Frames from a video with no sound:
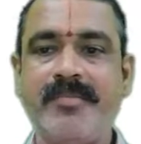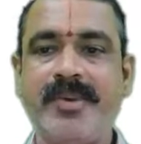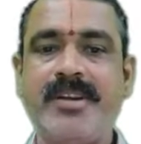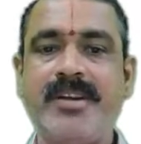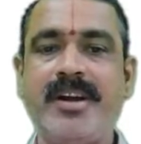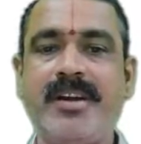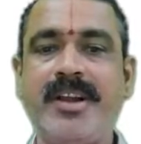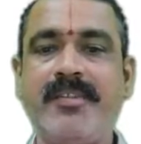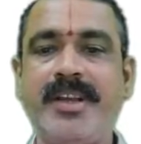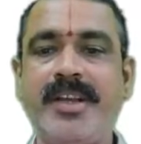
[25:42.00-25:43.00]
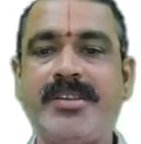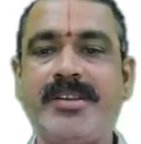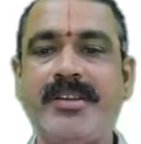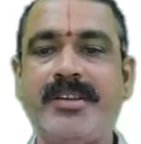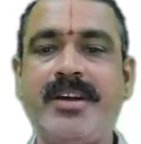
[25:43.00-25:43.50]
But not always
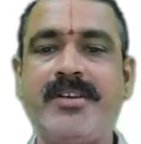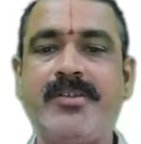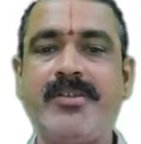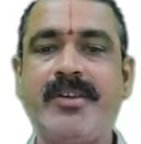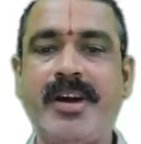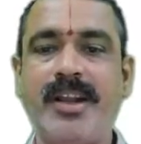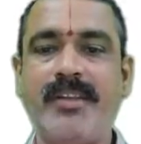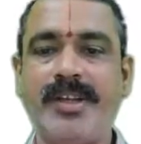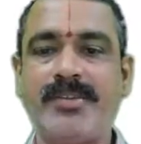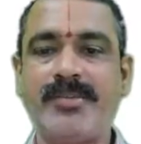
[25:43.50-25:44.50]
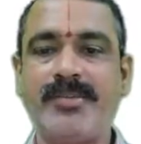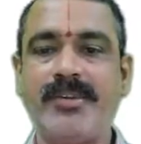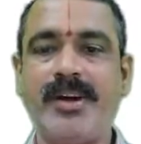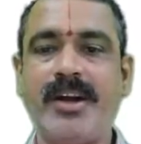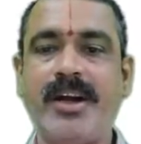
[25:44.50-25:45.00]

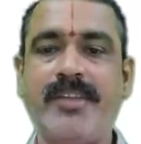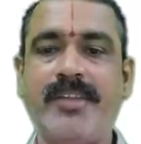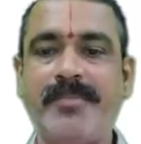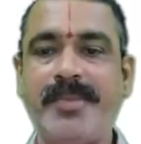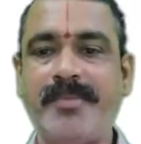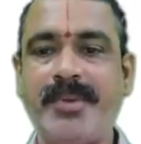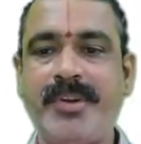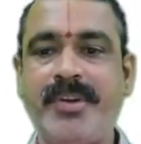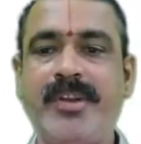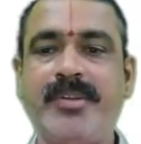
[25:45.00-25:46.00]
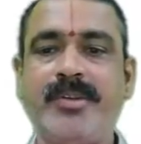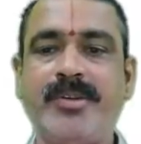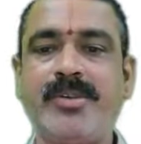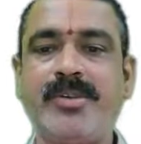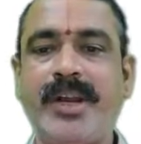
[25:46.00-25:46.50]
to all of the people,
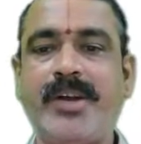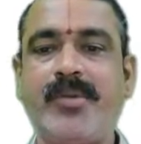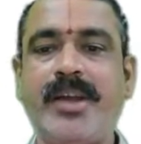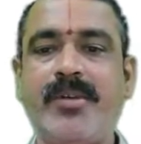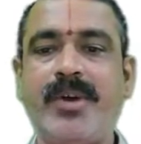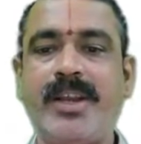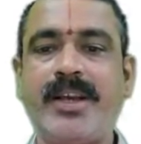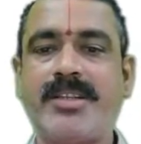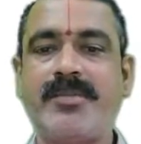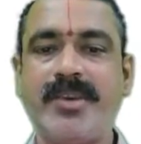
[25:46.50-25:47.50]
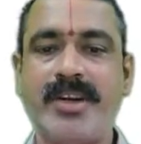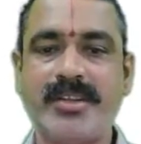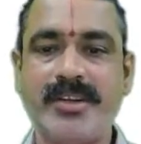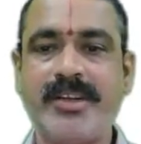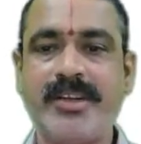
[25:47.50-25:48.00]
those who require one
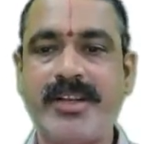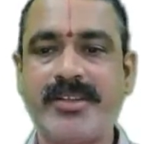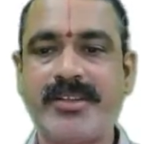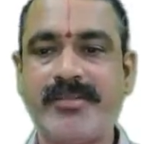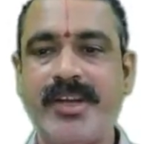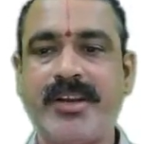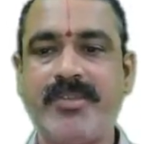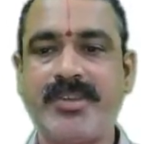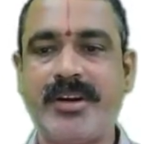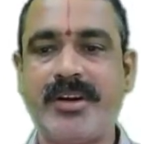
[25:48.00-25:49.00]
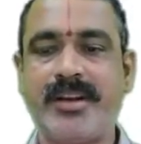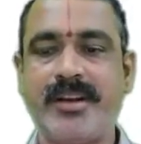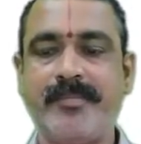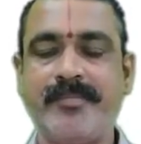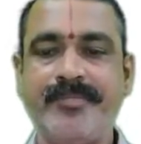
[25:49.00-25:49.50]
customer's details, the accounts and
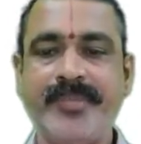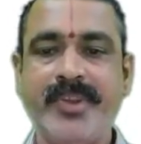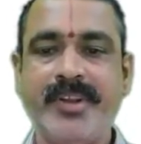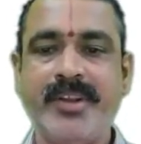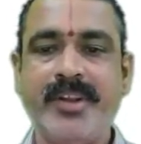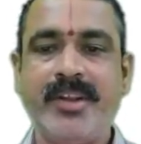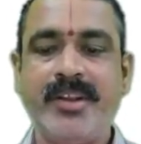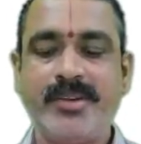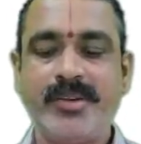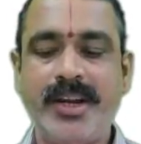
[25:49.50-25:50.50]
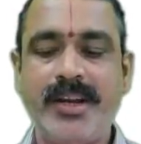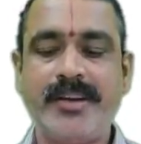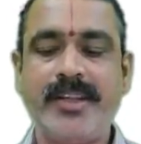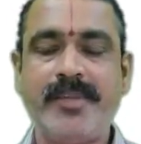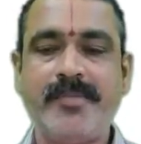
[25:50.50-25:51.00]
all. So
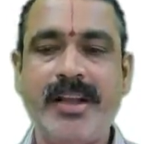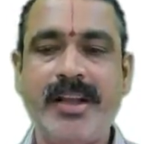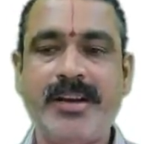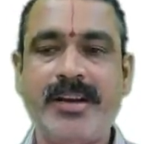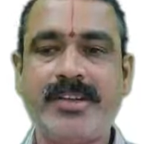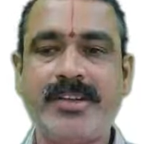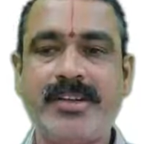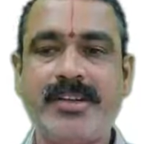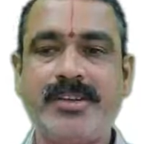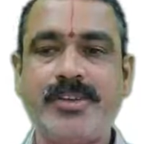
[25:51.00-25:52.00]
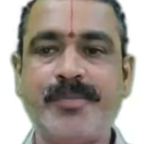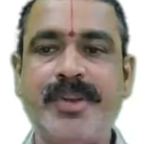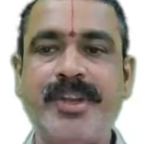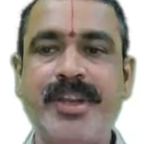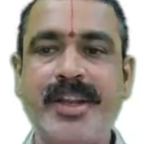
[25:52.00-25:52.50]
that the bankers should be
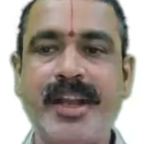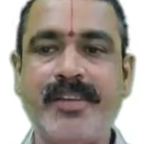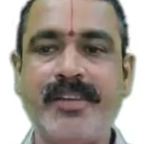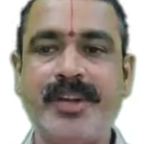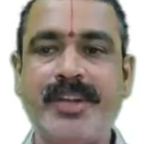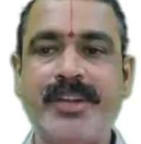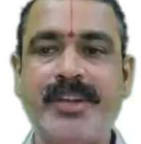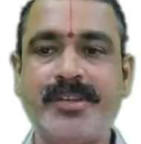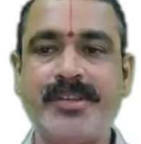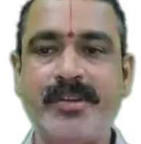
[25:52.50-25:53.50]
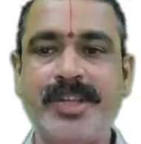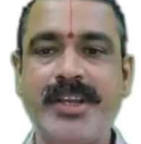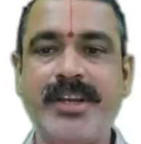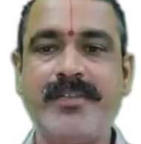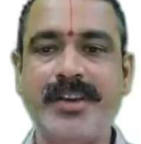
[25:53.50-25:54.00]
very careful in the
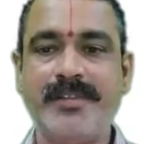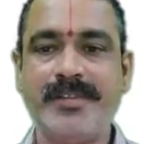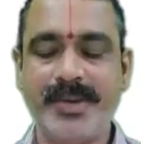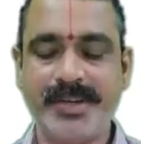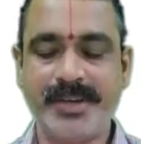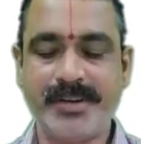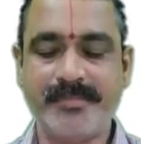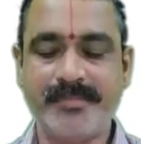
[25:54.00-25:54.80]
disclosing of information.